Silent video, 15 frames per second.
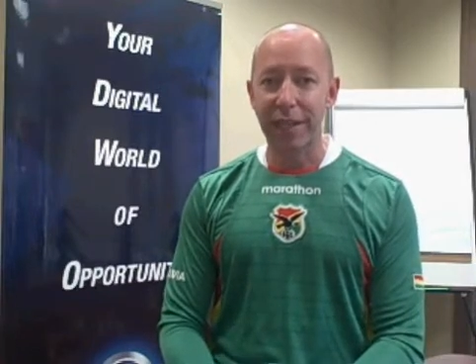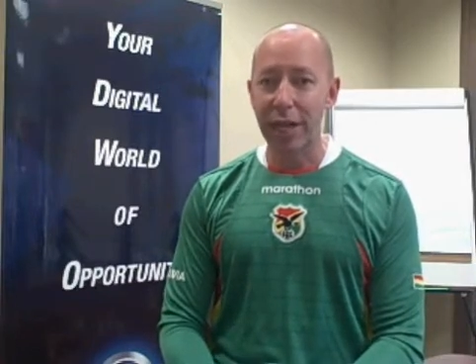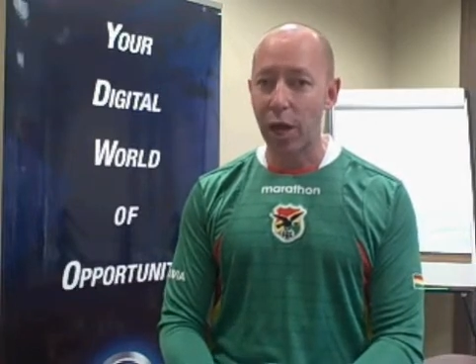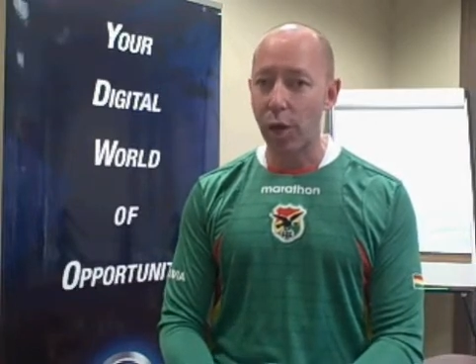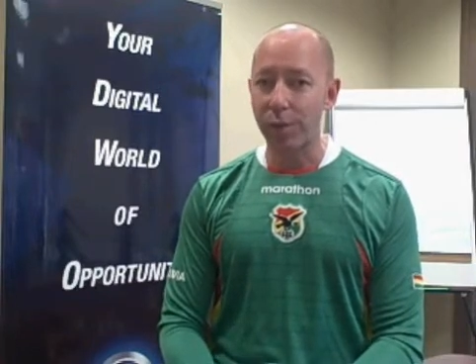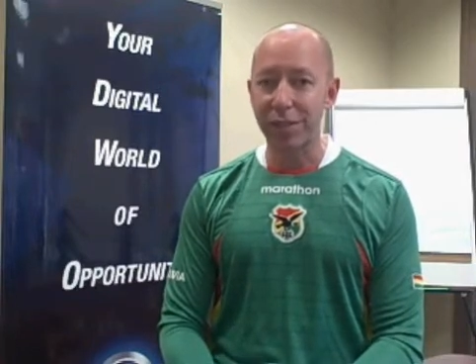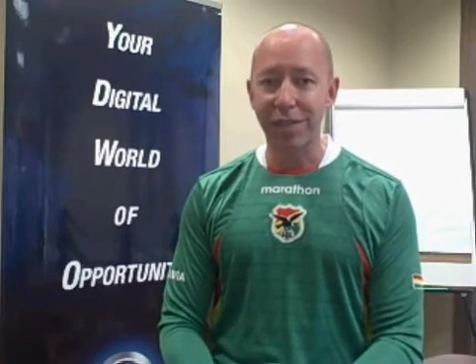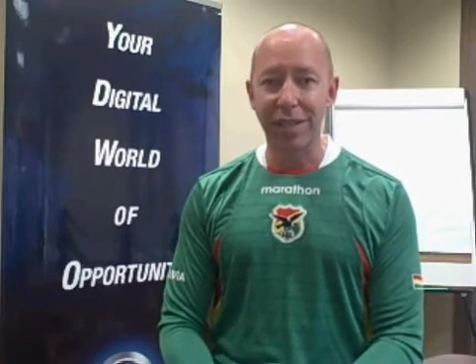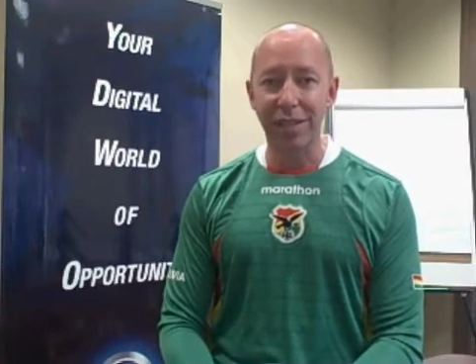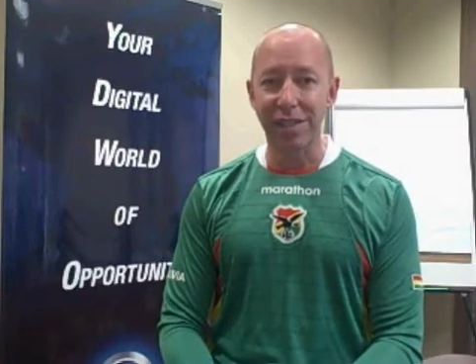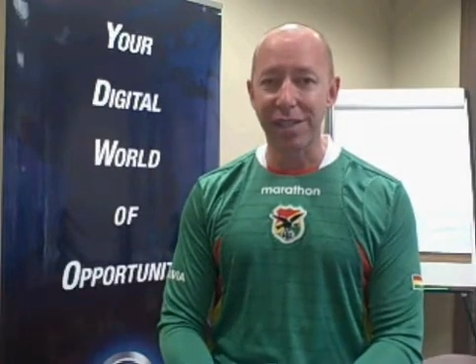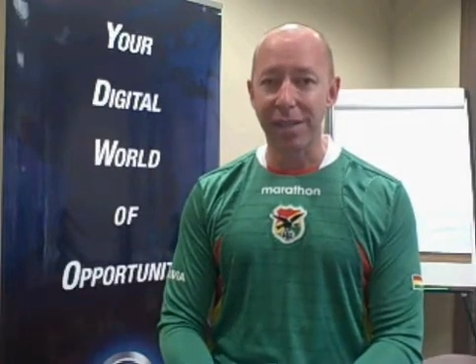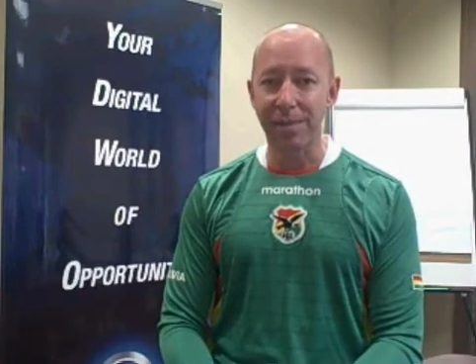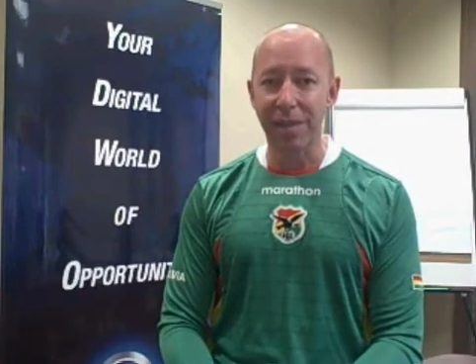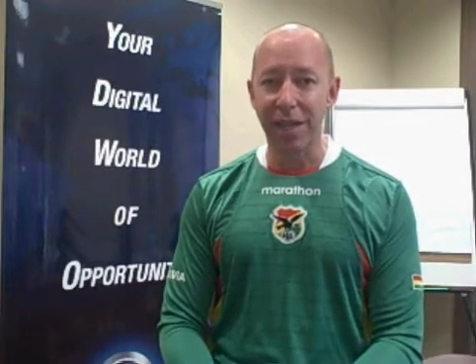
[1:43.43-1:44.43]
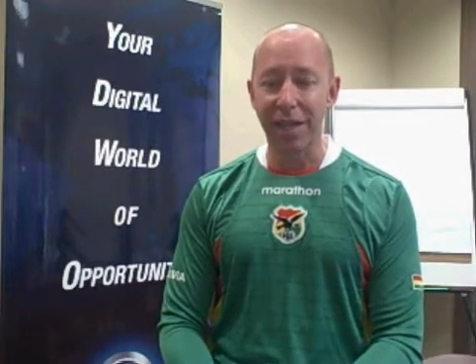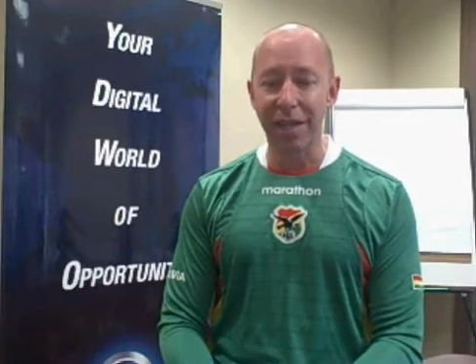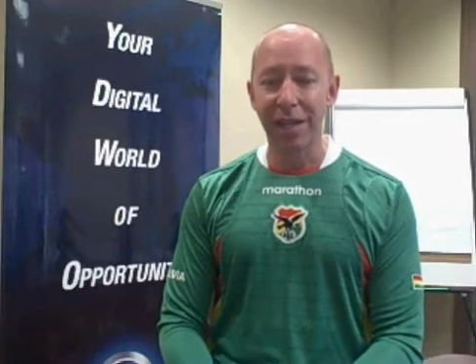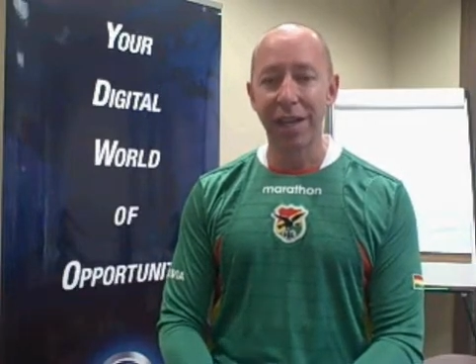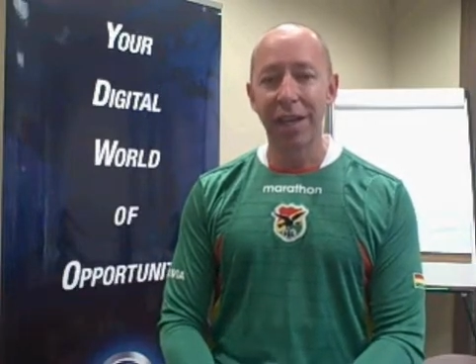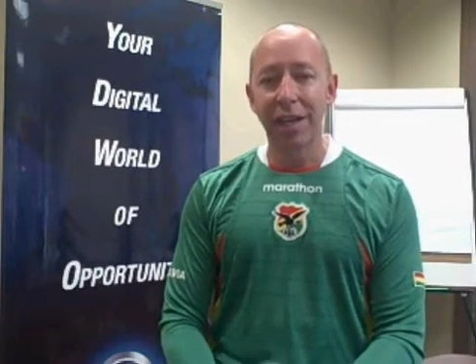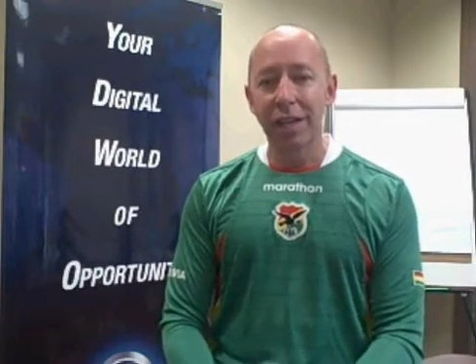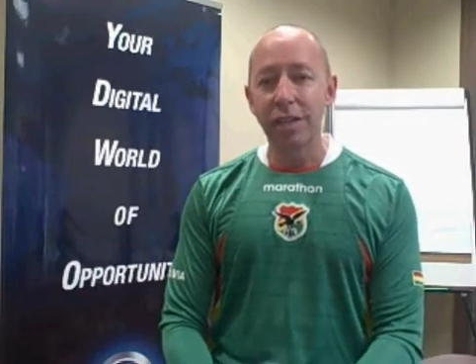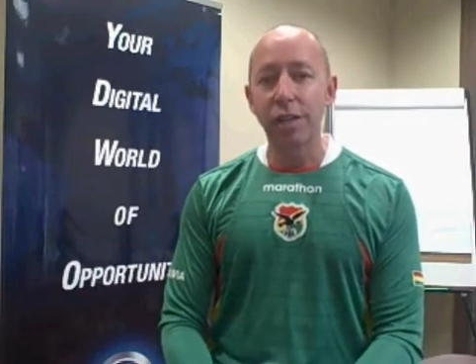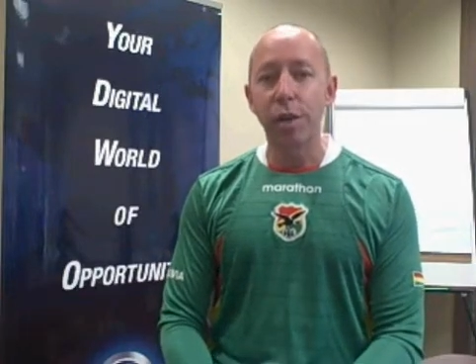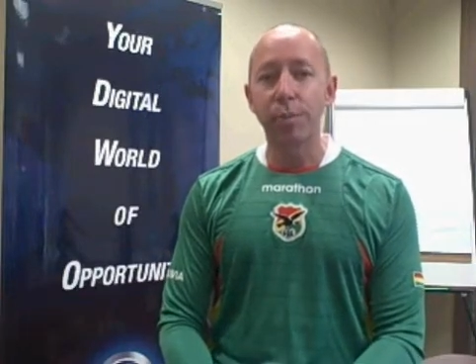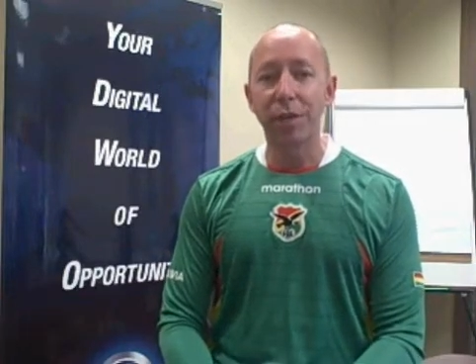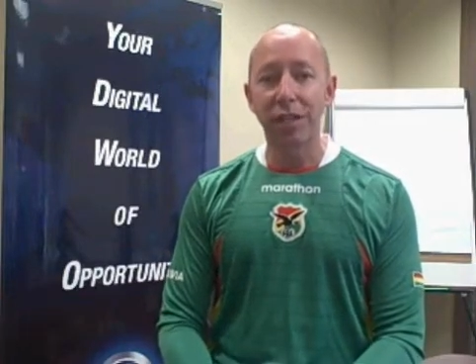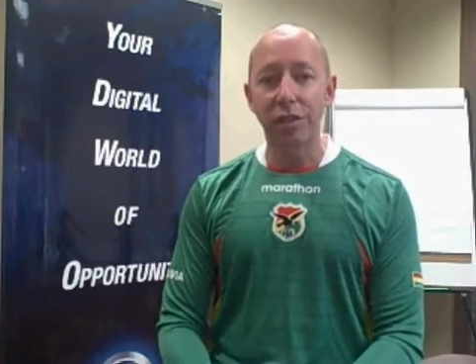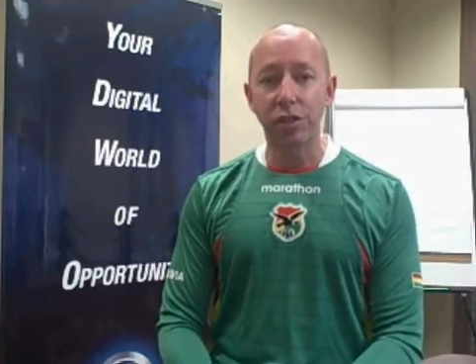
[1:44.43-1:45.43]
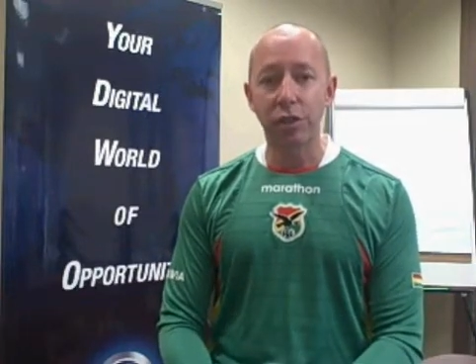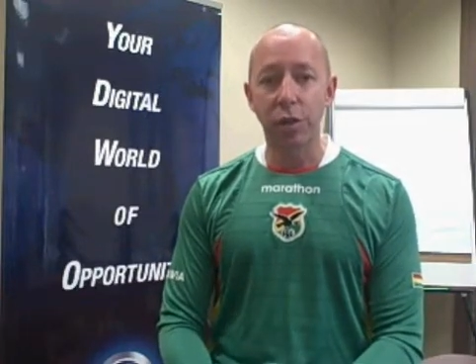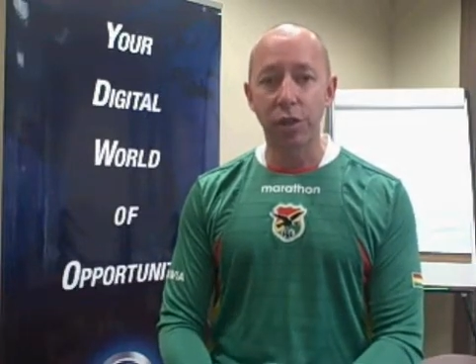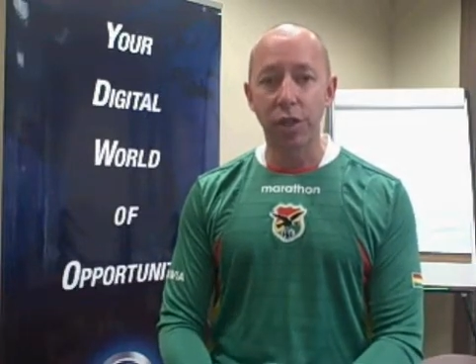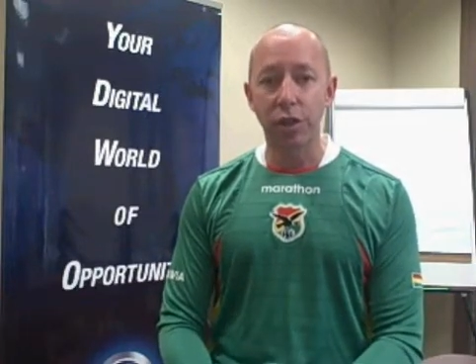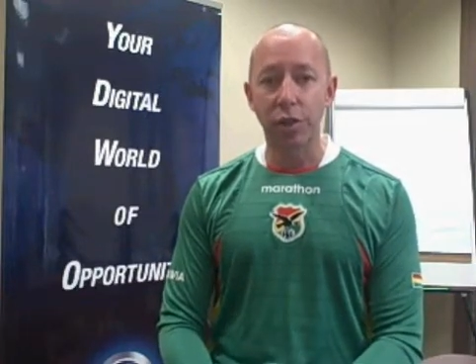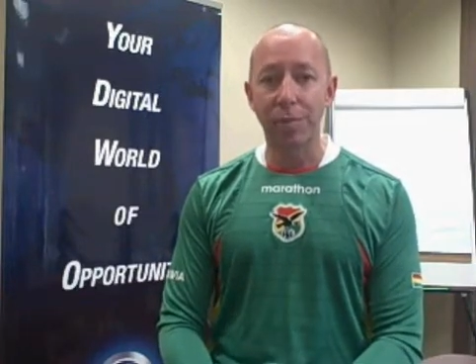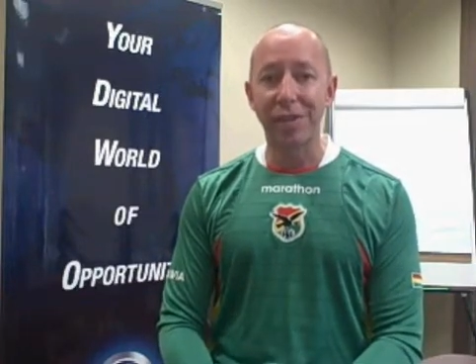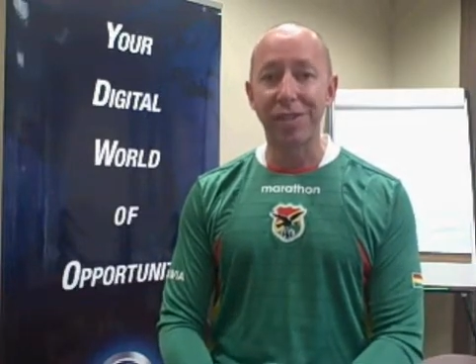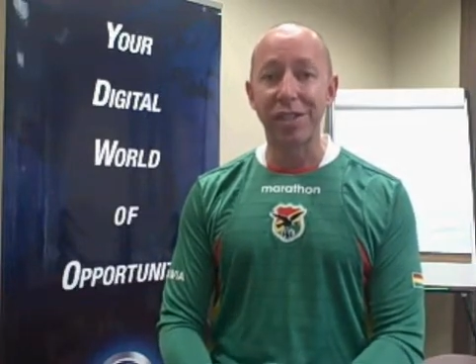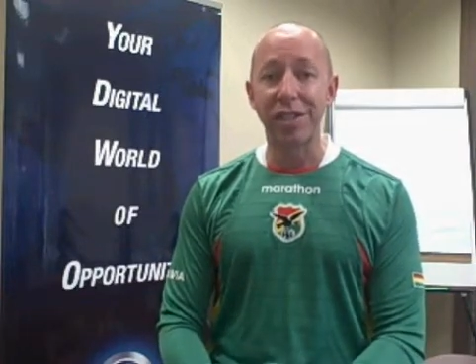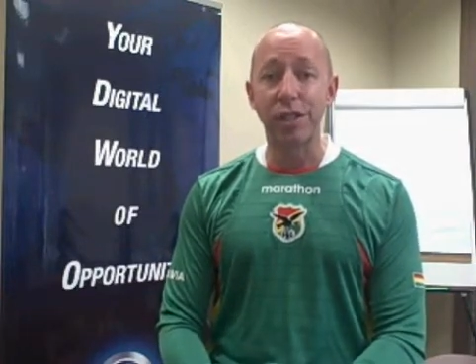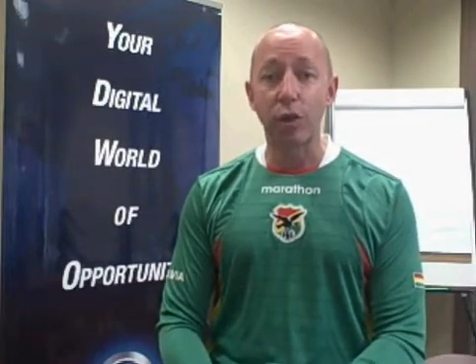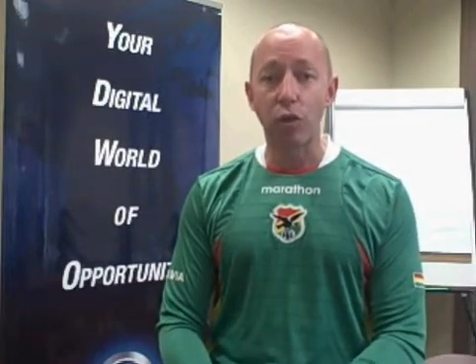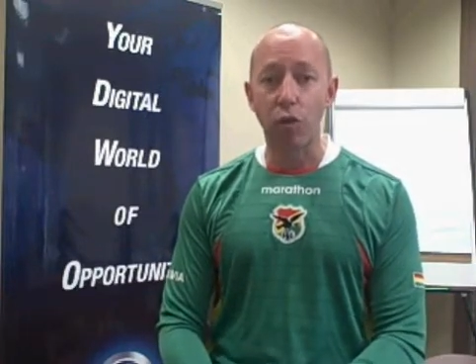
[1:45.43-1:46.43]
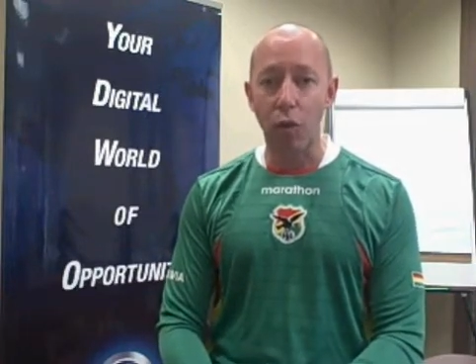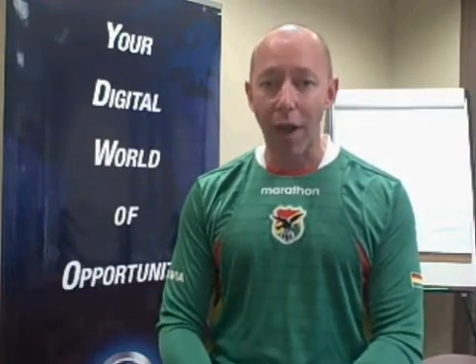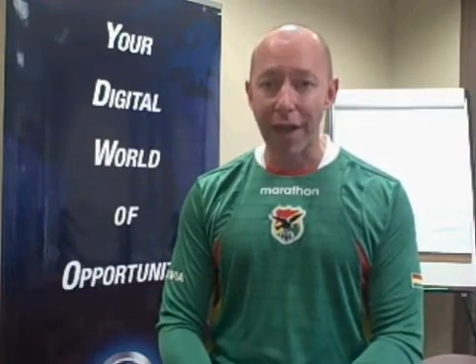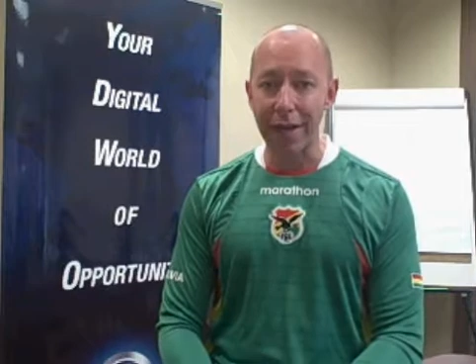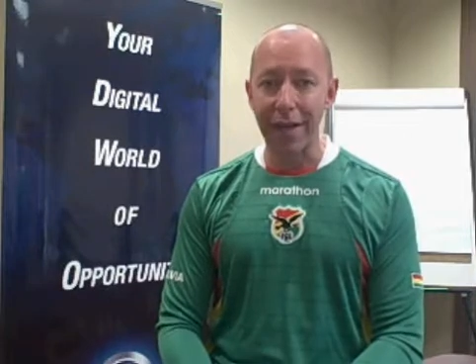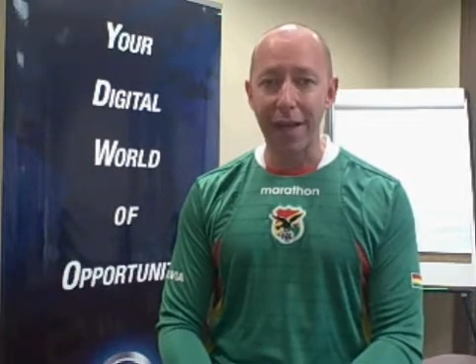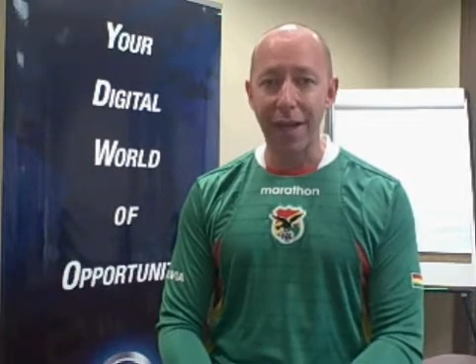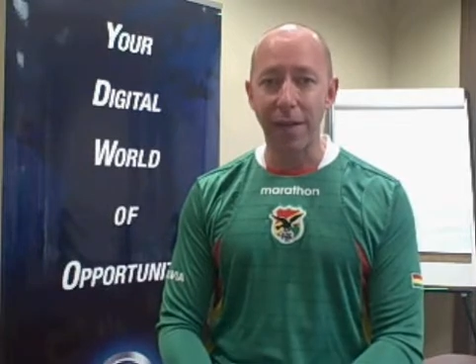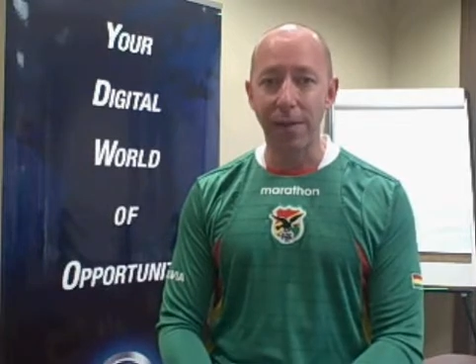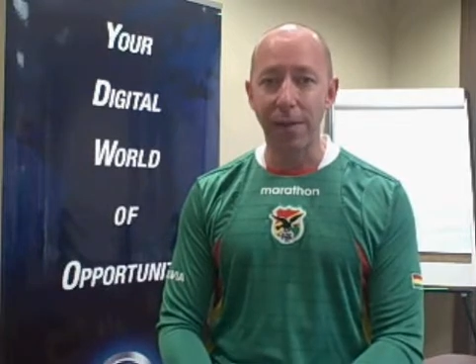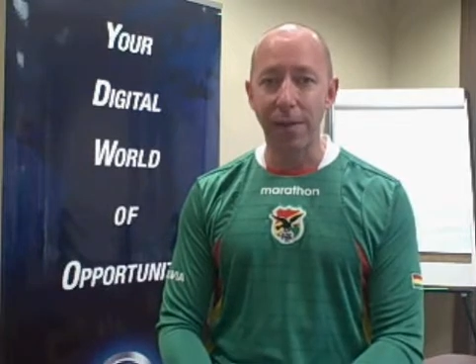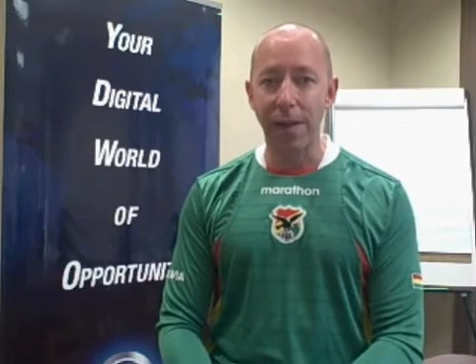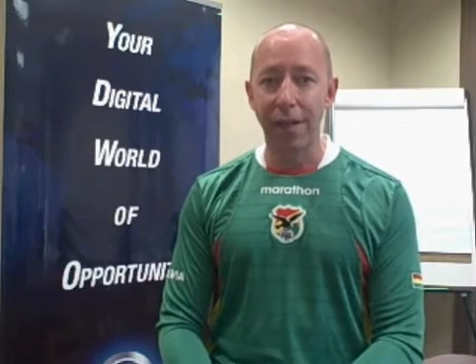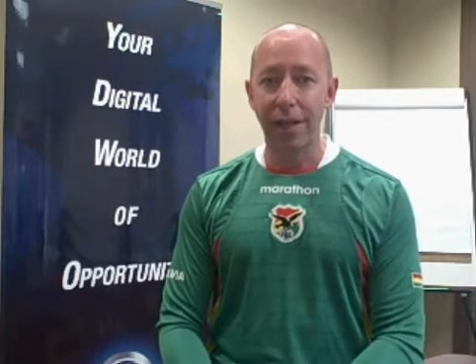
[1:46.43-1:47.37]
And I always say the same thing. Let's help you get started in your business right now.